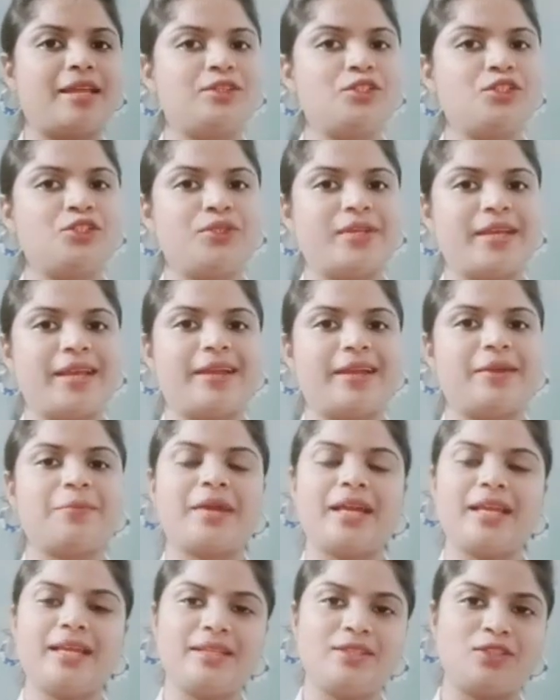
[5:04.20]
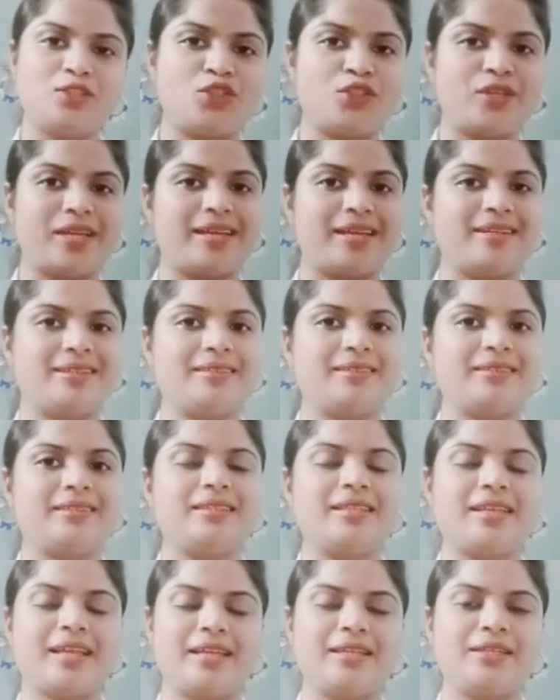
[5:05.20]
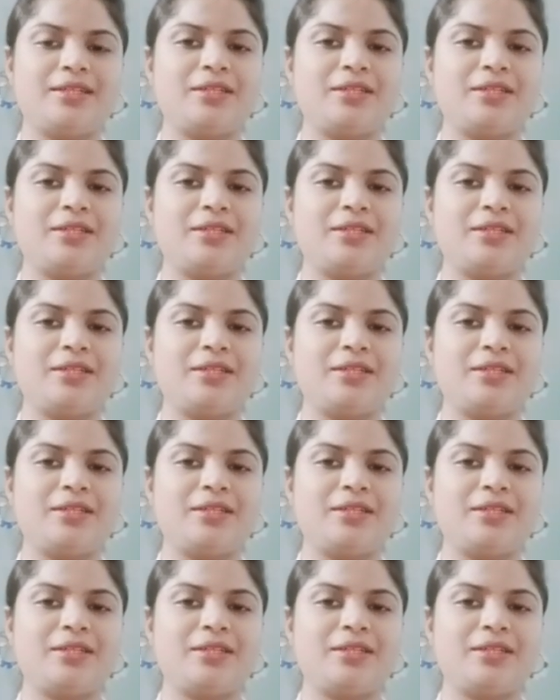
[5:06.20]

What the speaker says: share my channel. Thank